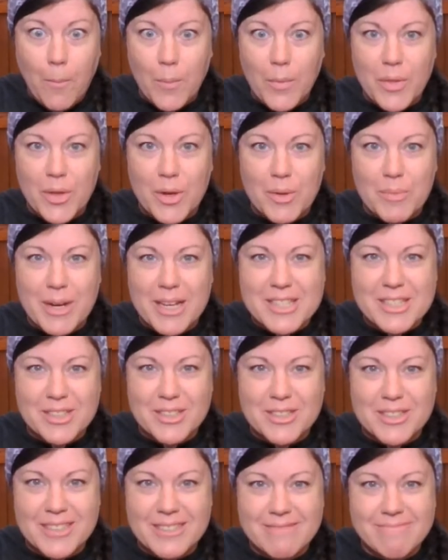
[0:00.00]
when they're
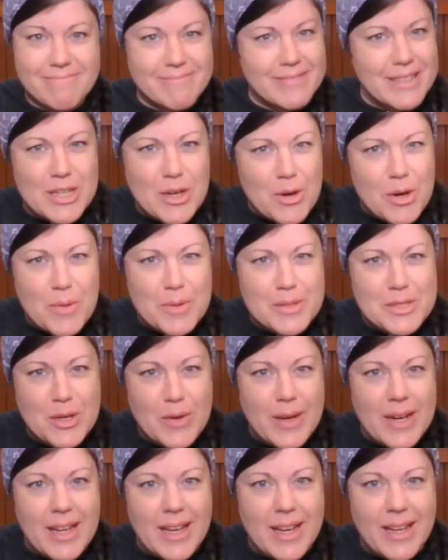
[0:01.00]
puzzled, they don't know what's
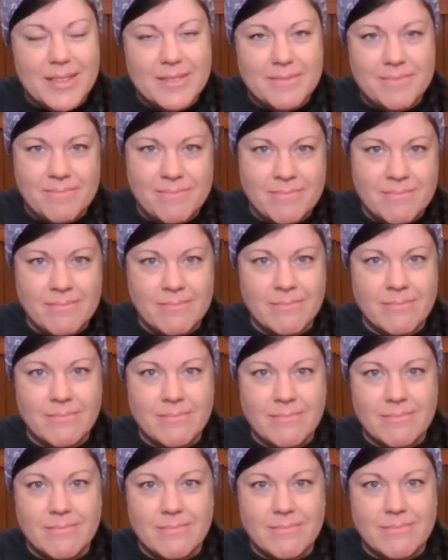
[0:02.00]
going on.
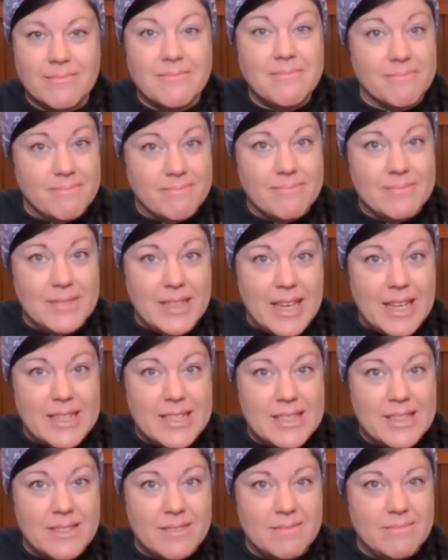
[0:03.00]

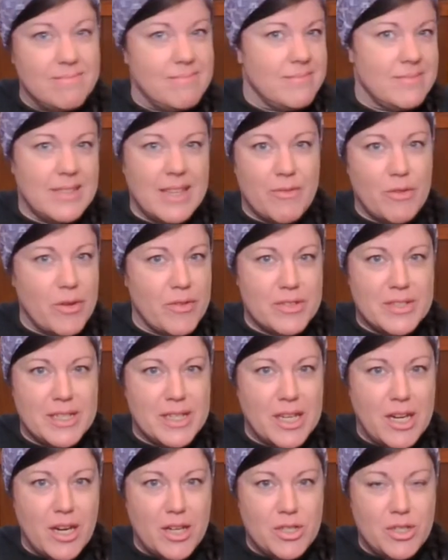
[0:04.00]
Yes? Have you ever
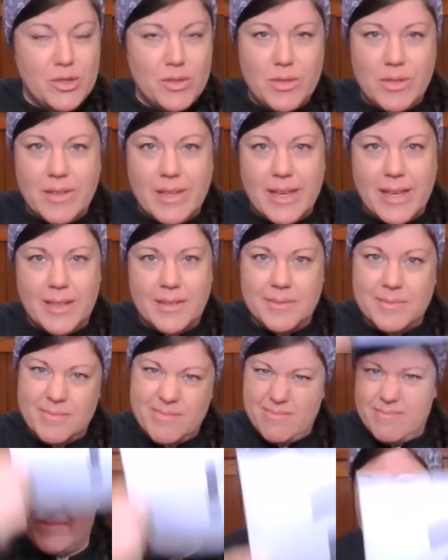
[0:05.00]
seen a cartoon do that?
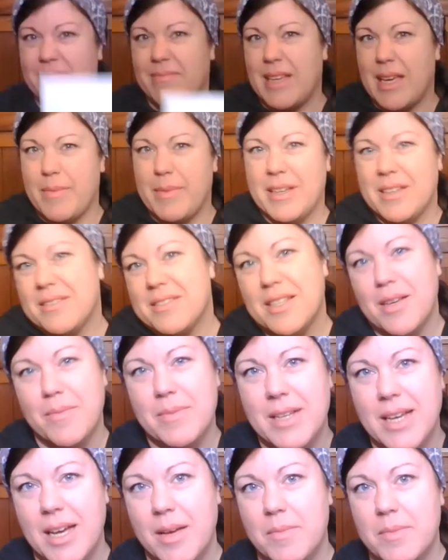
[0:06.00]
Maybe,
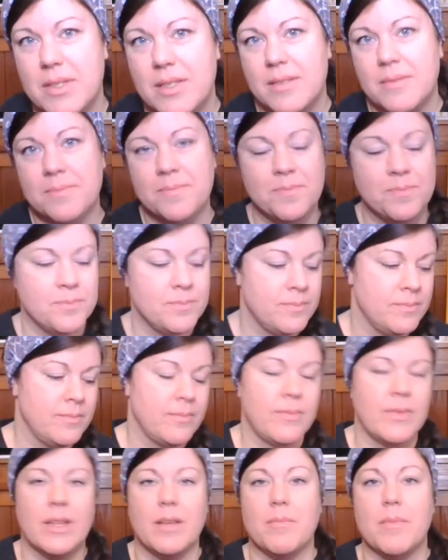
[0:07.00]
sometimes.
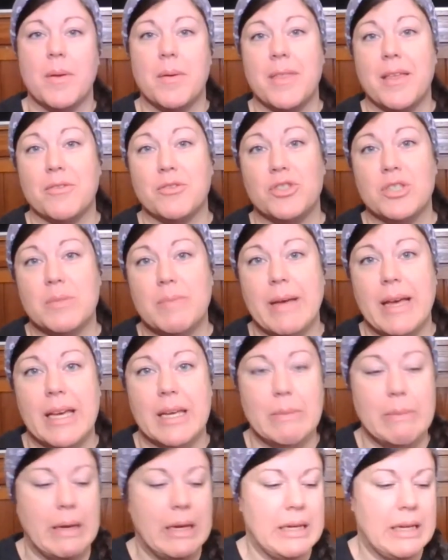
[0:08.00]
Maybe that was just back
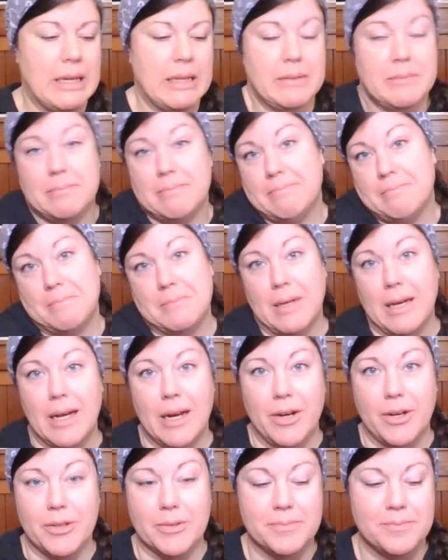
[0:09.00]
in my day. I
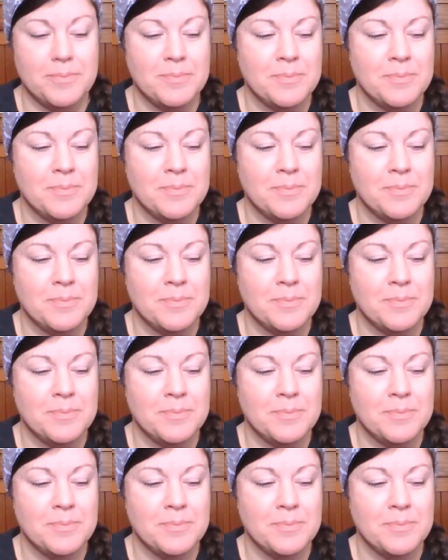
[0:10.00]
don't know.